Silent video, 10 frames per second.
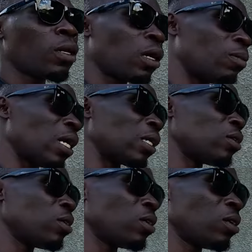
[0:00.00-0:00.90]
I'm like,
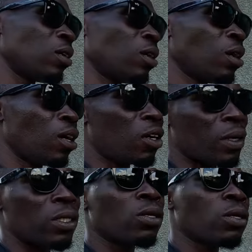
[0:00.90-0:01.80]
all right.